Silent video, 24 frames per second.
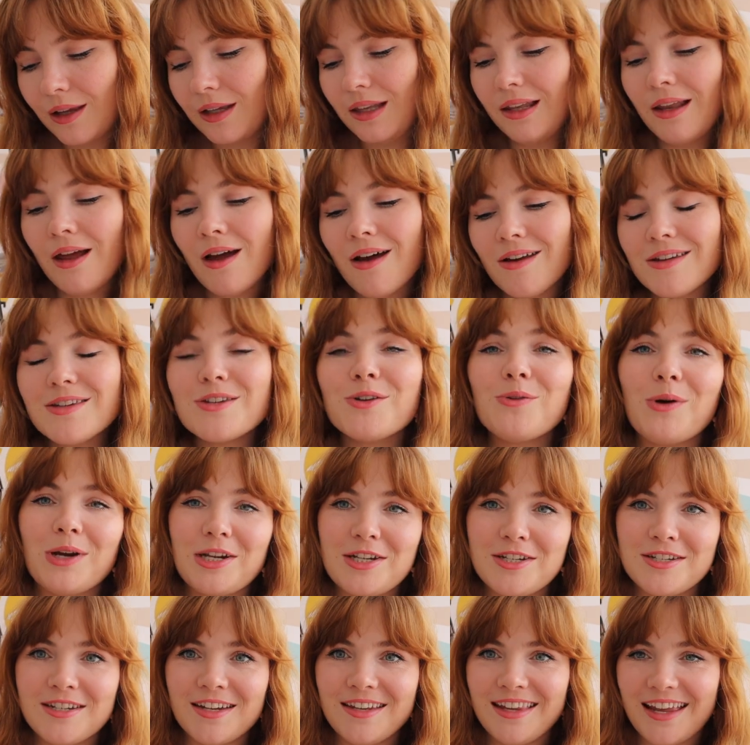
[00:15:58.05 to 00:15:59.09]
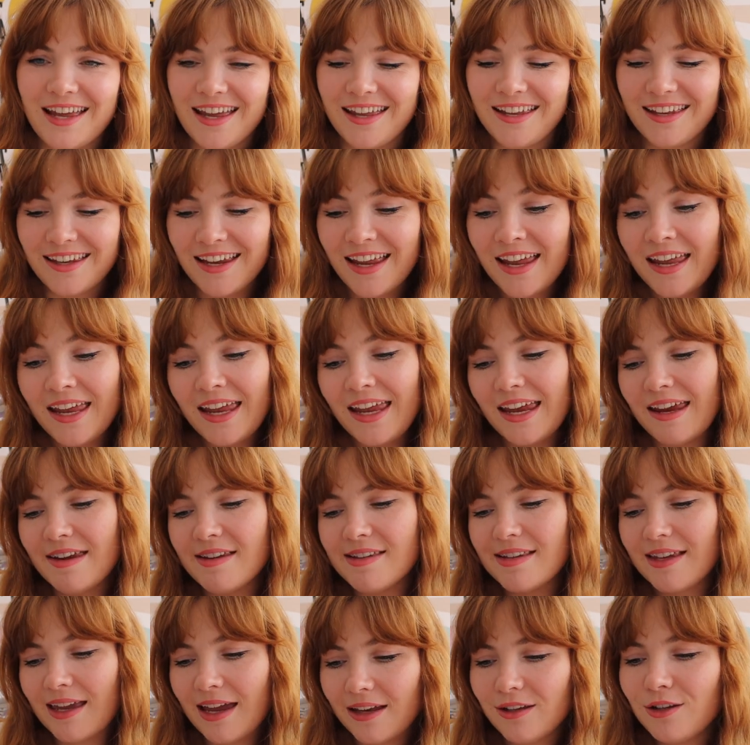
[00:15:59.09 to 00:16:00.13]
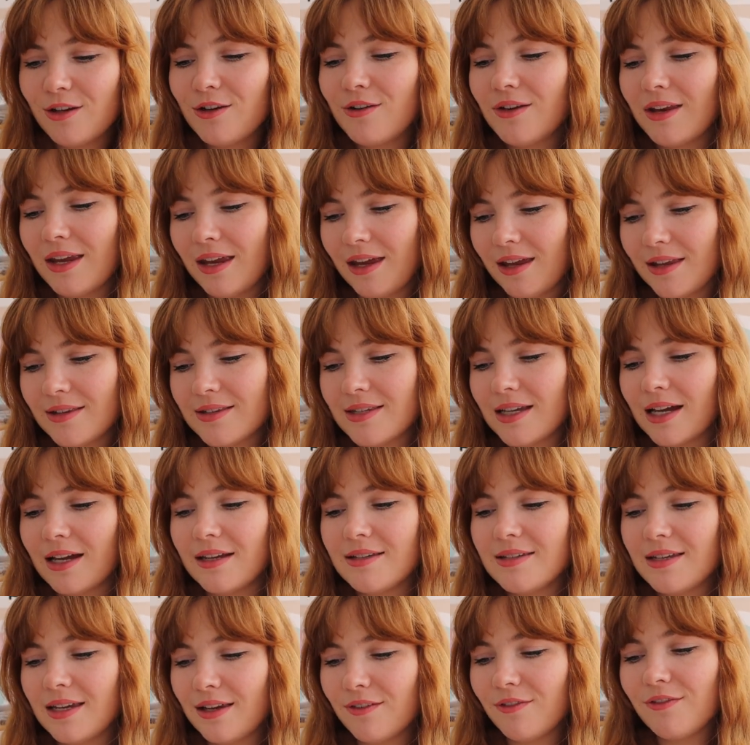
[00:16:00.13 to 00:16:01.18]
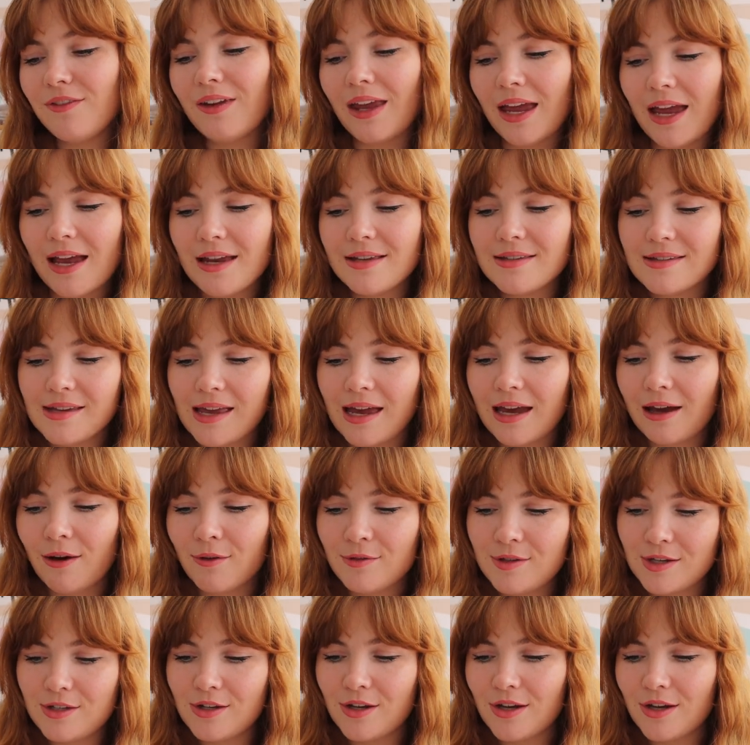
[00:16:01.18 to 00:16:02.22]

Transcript: last question then is can you knit and if yes how did